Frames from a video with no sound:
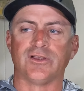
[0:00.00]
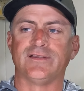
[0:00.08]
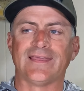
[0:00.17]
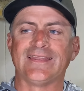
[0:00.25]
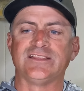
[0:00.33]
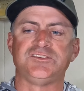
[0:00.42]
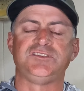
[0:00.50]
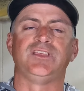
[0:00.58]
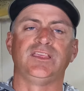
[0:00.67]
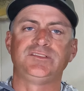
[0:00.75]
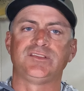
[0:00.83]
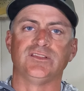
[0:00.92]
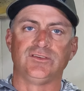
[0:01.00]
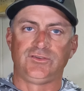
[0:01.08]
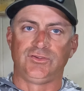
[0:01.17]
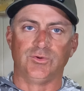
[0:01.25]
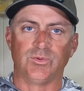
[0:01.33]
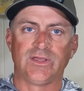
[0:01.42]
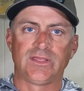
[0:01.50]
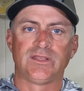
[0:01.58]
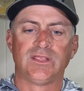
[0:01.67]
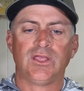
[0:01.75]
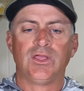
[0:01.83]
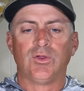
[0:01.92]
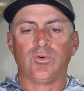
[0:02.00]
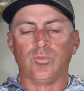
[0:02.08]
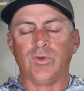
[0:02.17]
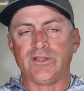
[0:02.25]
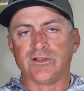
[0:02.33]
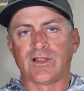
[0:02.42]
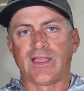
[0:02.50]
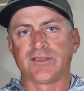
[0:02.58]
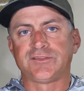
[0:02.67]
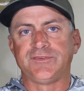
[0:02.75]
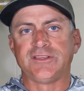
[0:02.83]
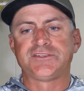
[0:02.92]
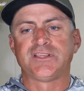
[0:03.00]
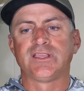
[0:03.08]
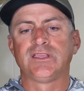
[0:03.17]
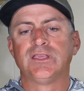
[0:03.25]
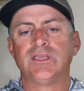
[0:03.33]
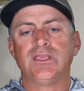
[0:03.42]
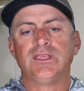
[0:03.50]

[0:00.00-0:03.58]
or you're not adjacent to it when you're hex fishing,